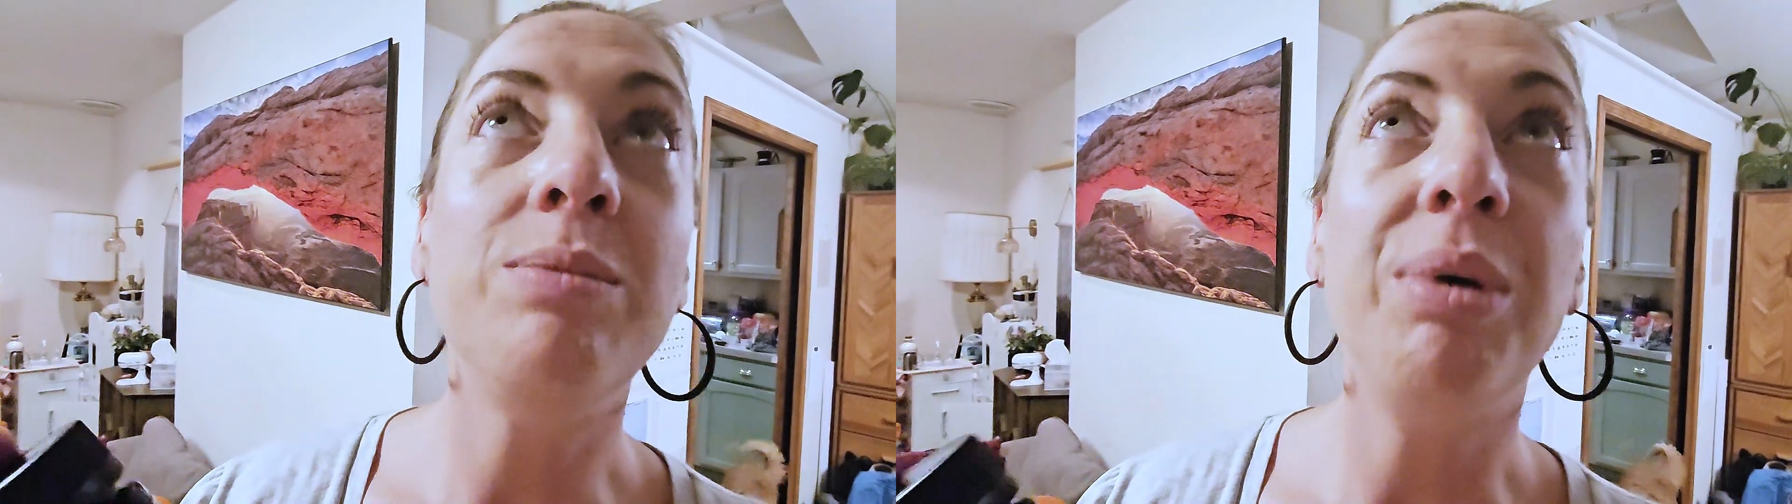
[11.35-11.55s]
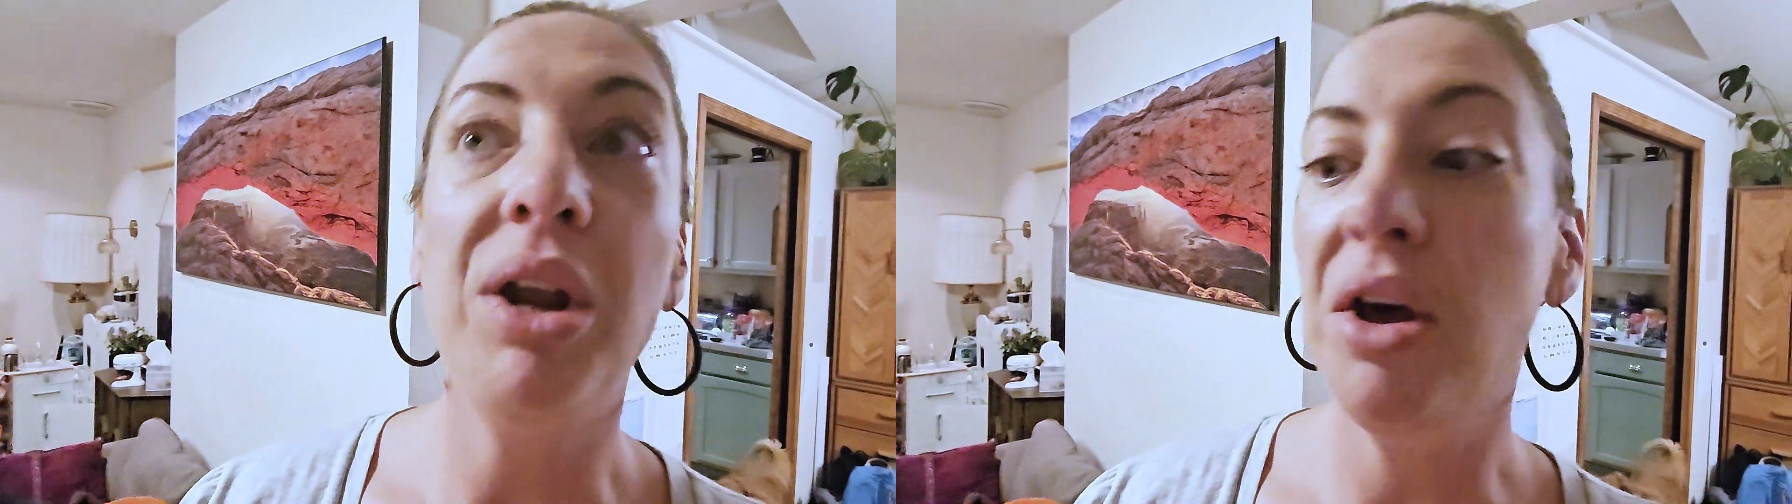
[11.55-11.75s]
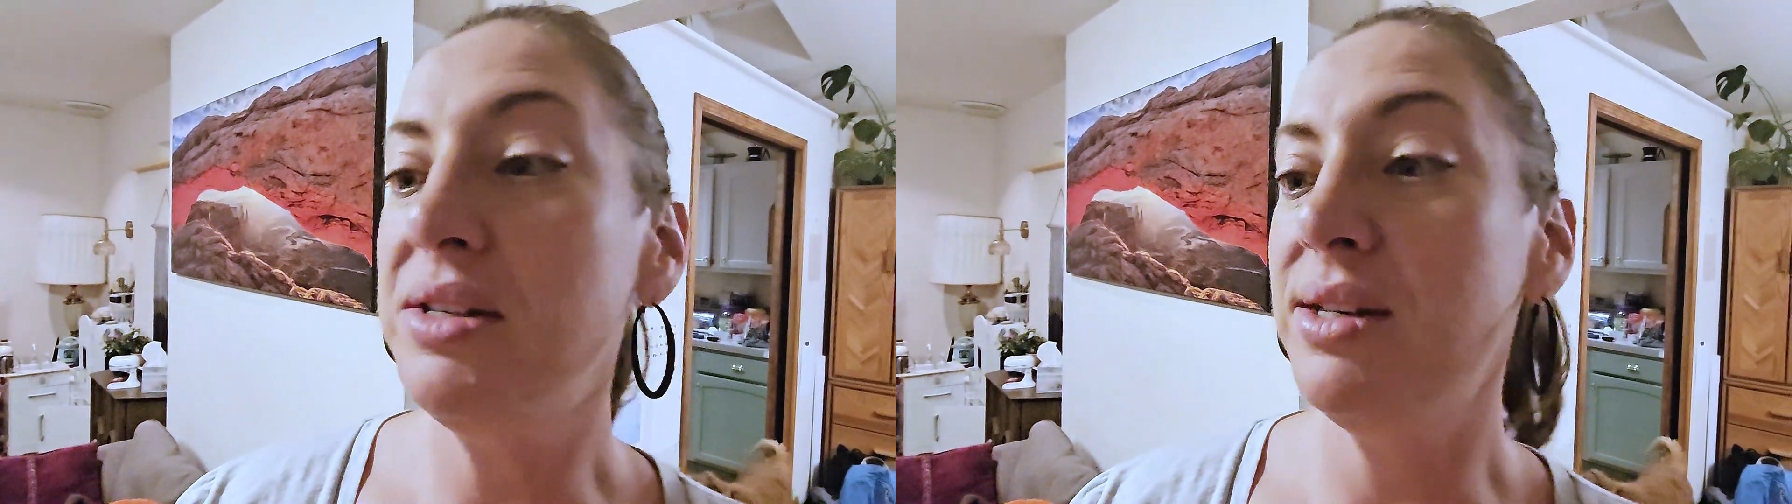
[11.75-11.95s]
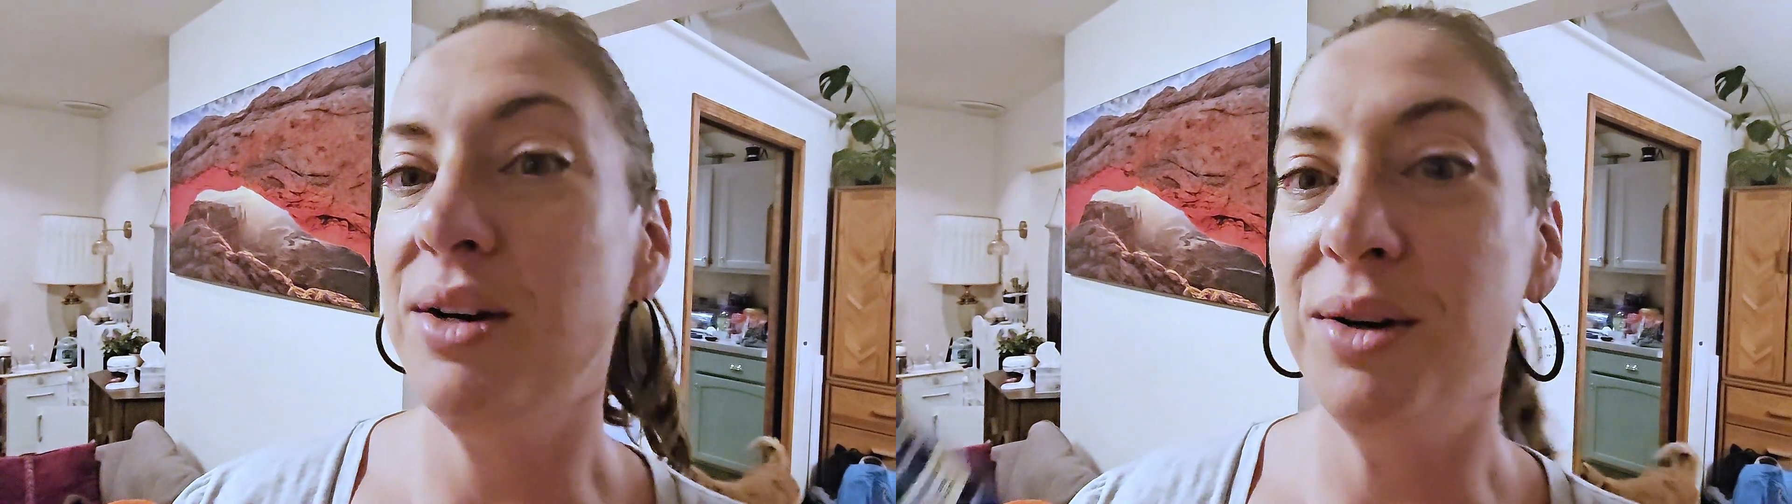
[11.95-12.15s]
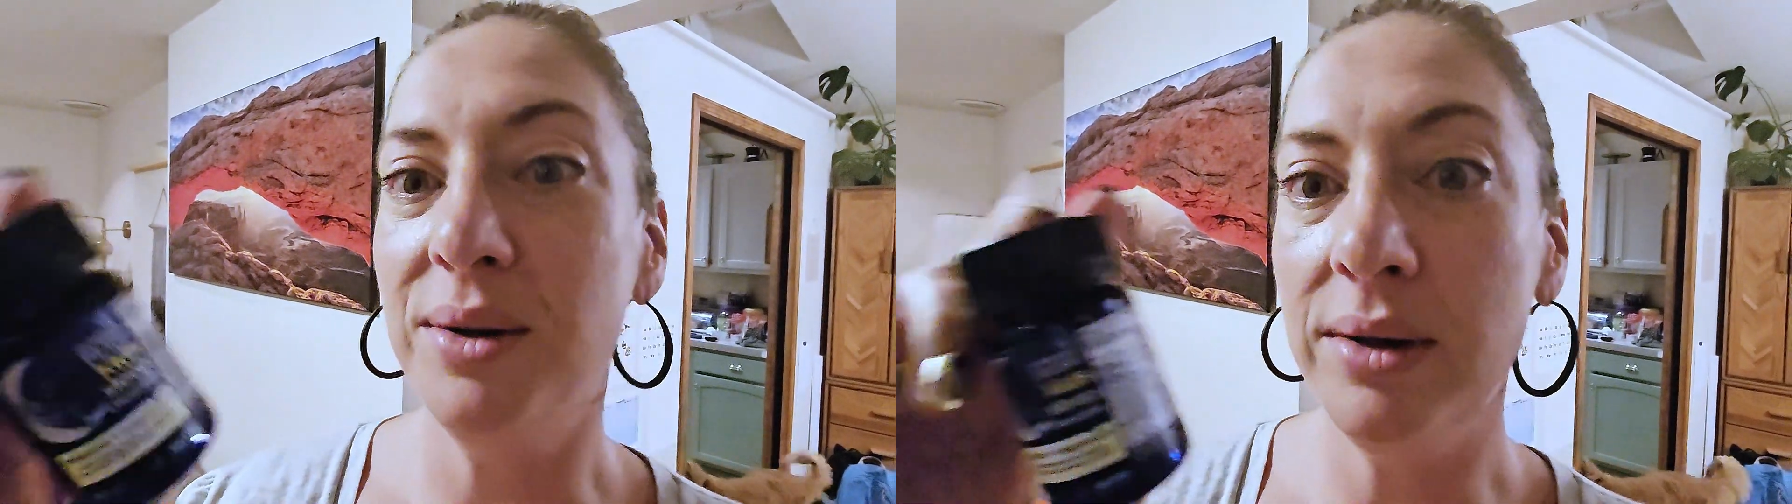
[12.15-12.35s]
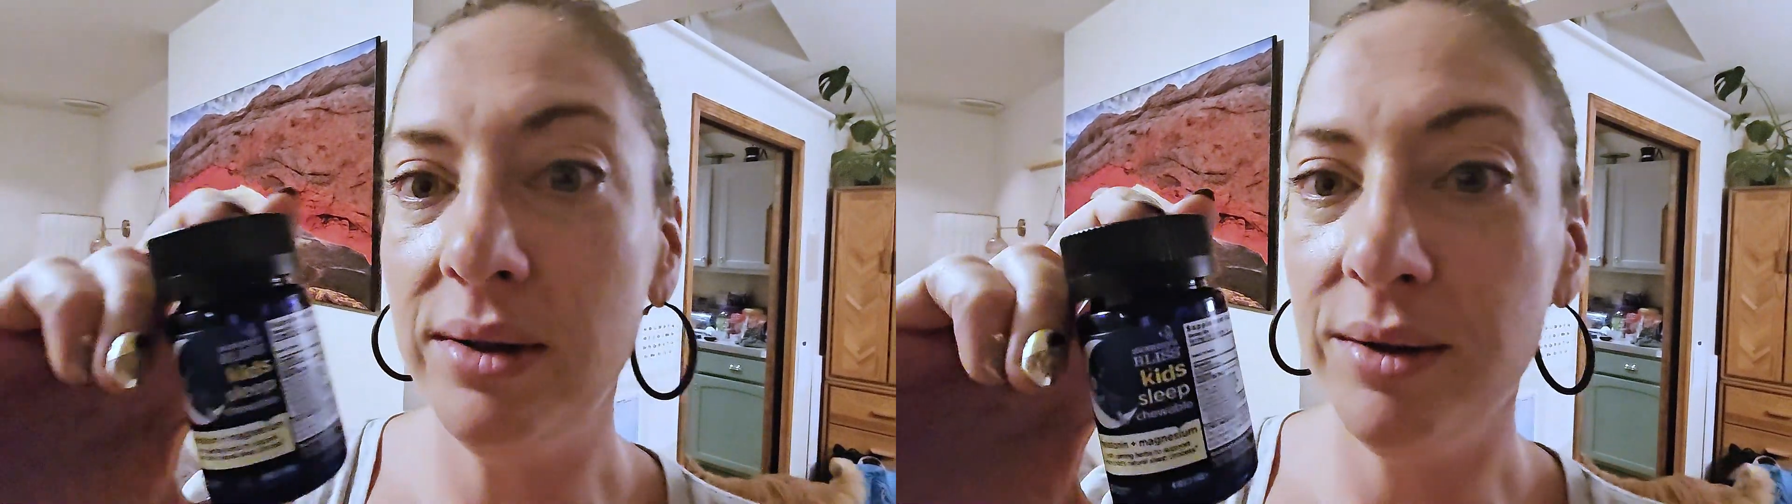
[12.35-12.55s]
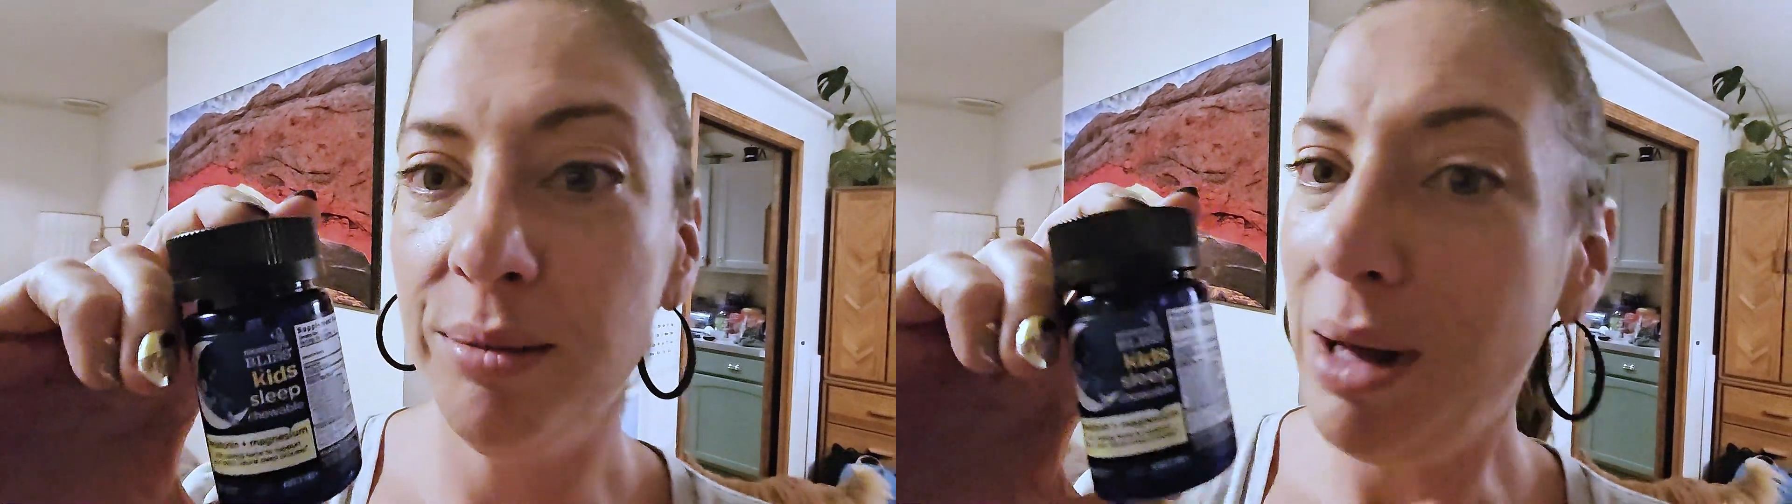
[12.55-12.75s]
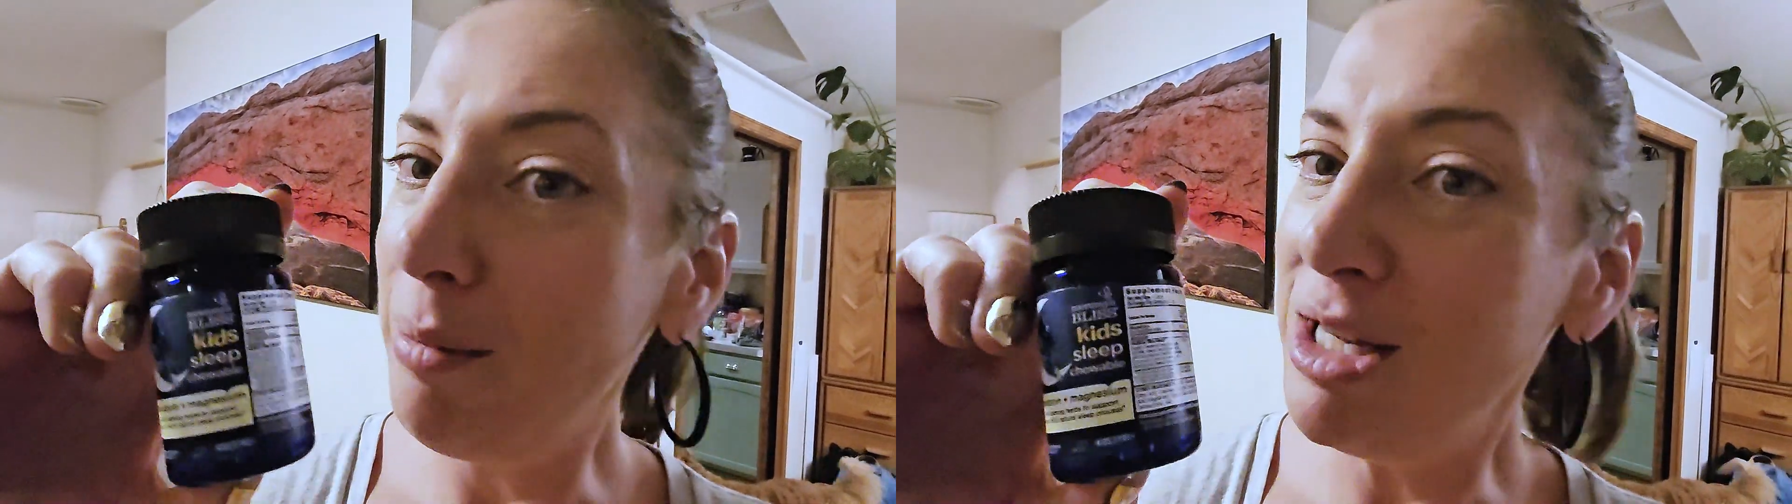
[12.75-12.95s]
but also
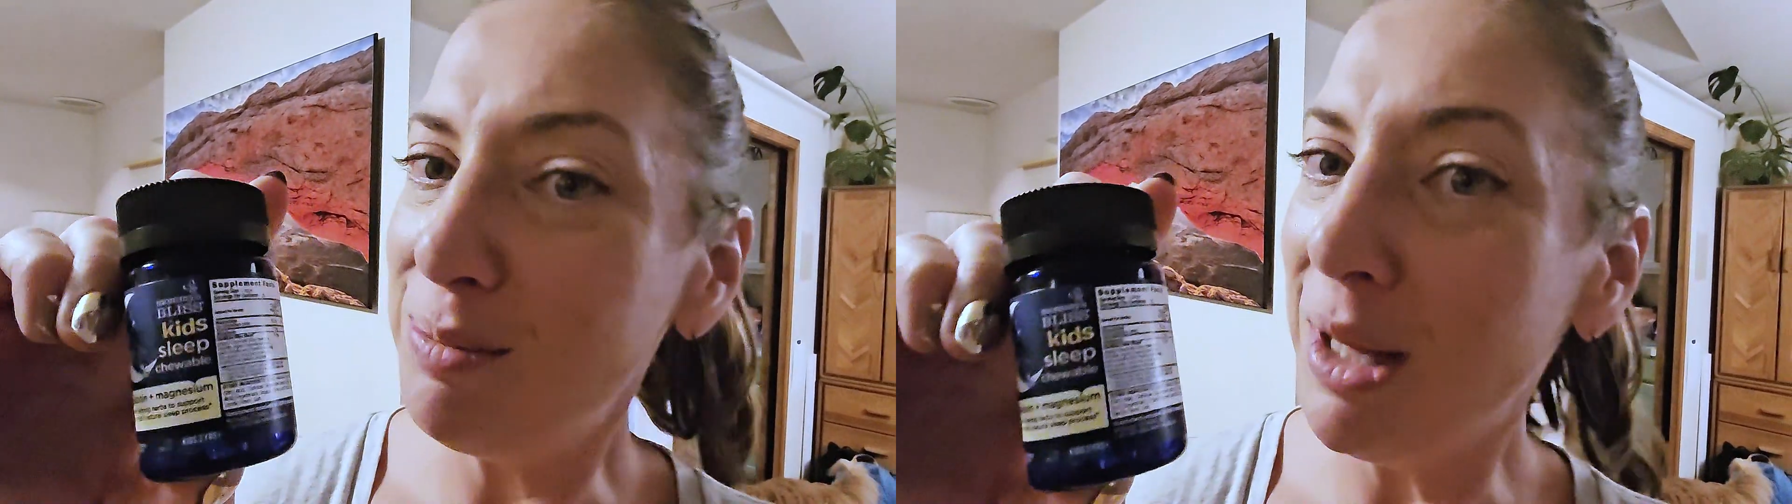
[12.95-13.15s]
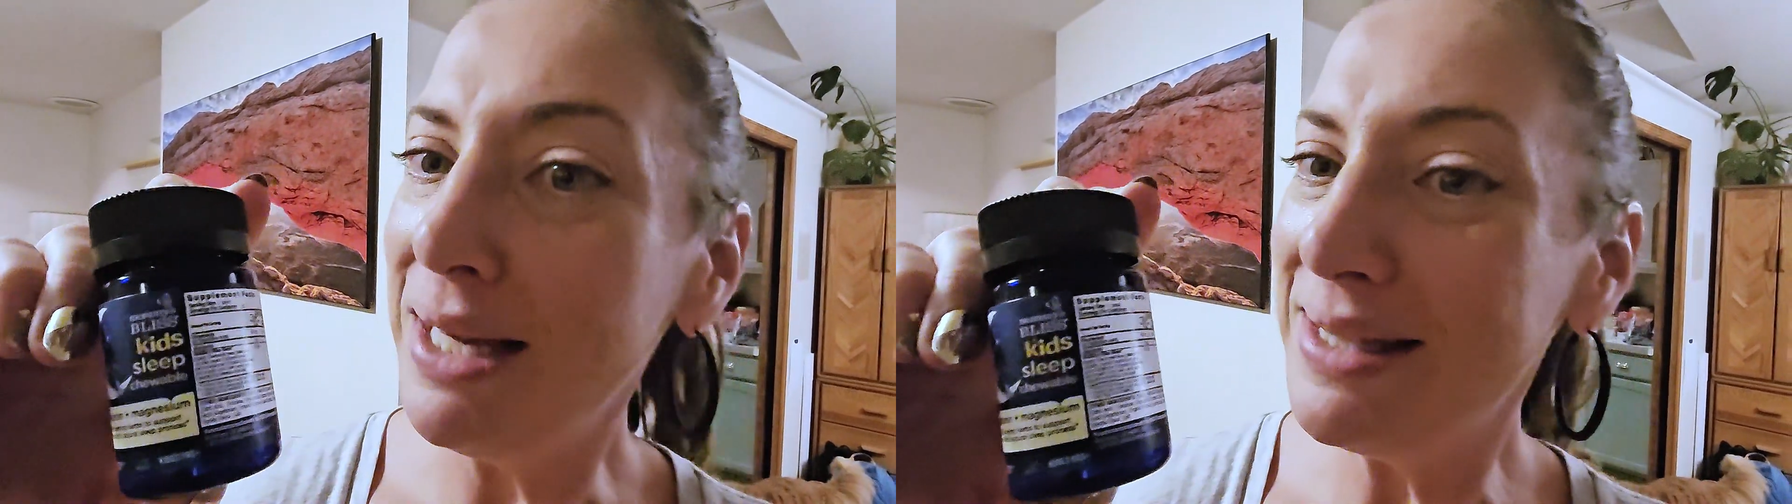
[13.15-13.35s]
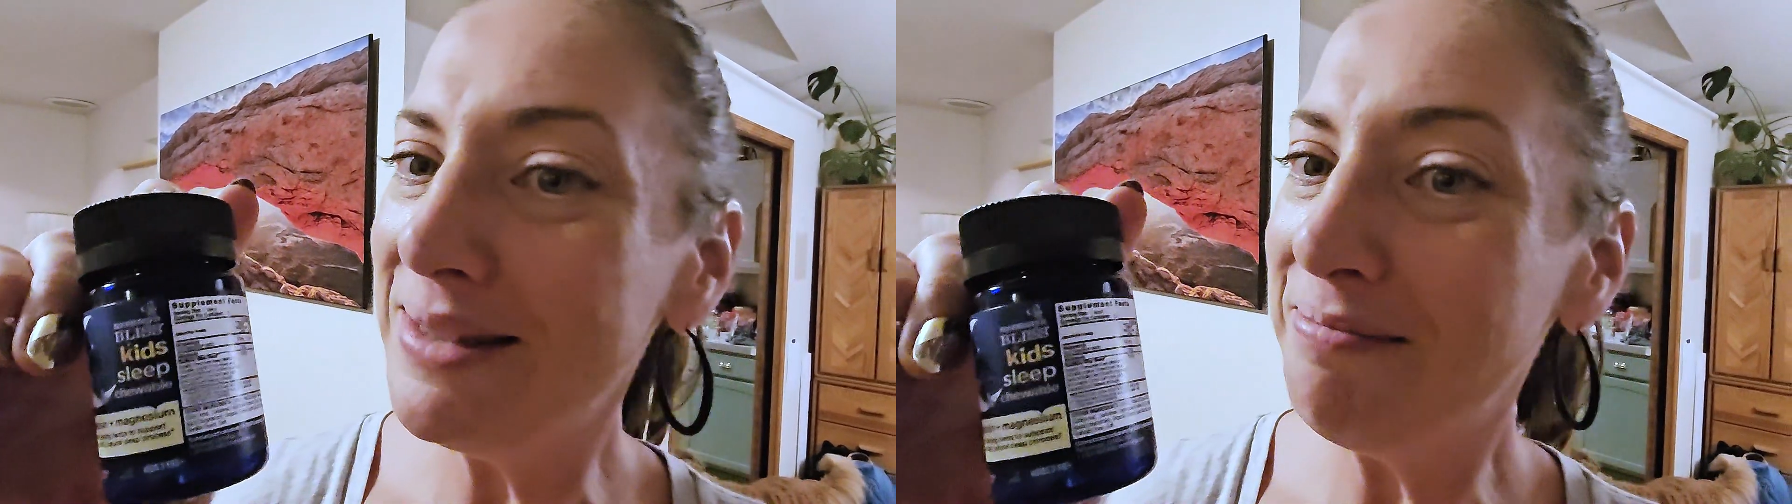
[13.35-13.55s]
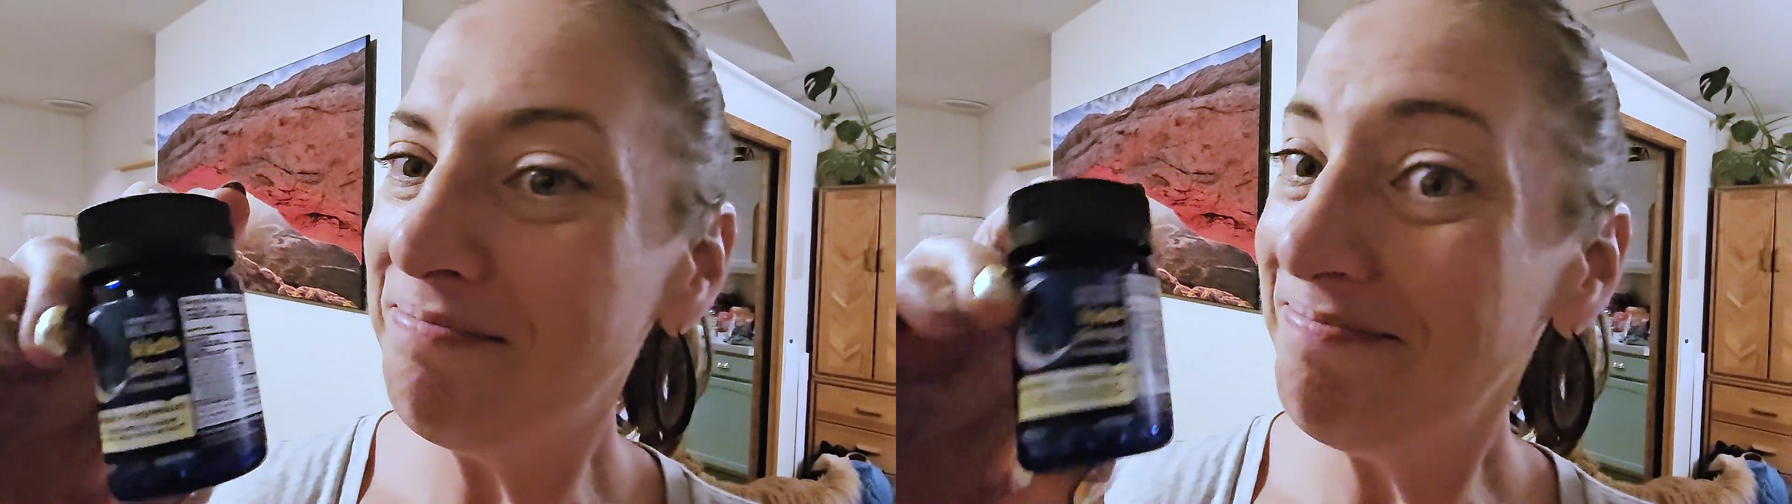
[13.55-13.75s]
Mommy's Bliss.